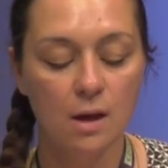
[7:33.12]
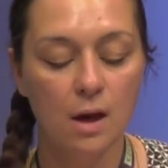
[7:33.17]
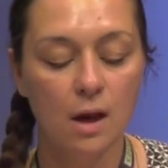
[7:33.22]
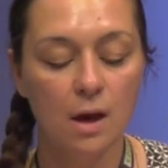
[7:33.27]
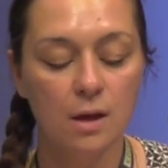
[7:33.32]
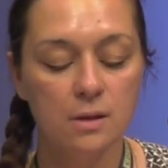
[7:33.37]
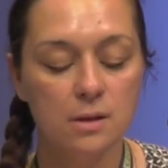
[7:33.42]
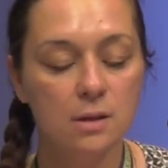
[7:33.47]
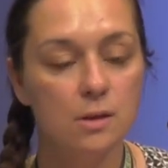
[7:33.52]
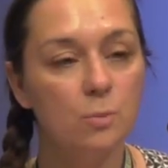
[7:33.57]

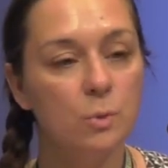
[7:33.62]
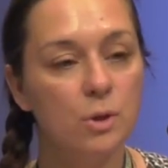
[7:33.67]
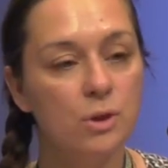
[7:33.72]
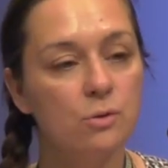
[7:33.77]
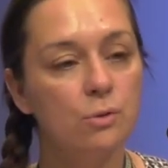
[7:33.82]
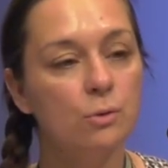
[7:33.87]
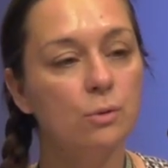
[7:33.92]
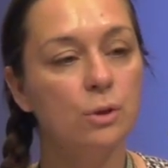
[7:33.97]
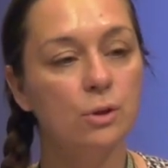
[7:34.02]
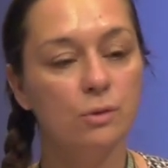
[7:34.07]
Under the
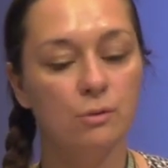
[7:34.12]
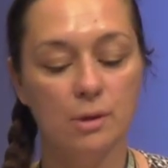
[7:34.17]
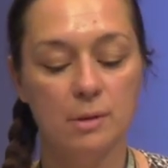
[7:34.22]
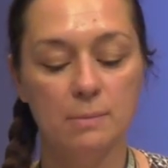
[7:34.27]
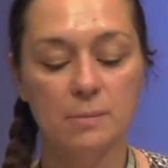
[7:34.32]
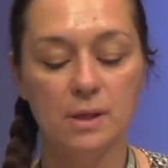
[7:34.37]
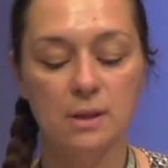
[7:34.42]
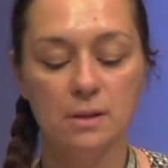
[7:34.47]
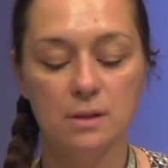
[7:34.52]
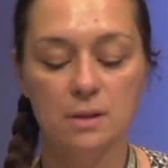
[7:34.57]
withdrawal
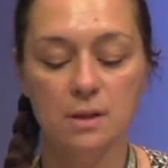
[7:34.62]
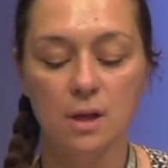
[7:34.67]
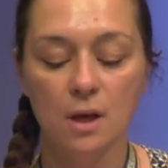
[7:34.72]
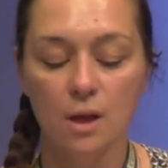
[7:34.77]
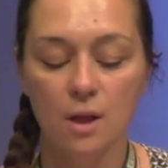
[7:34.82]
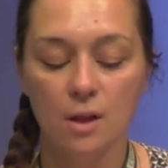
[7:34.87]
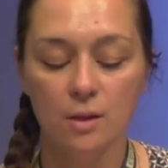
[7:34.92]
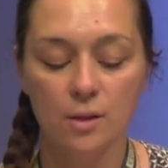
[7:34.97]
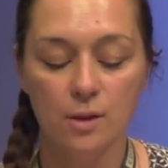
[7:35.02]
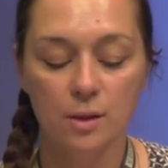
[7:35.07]
agreement,
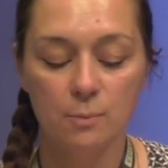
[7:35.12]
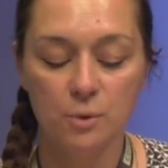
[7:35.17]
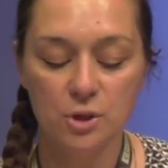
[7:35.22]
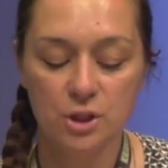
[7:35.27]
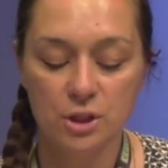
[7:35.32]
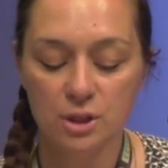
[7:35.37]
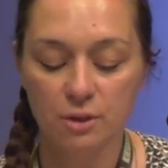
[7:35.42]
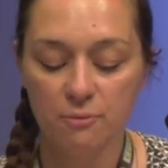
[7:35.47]
the British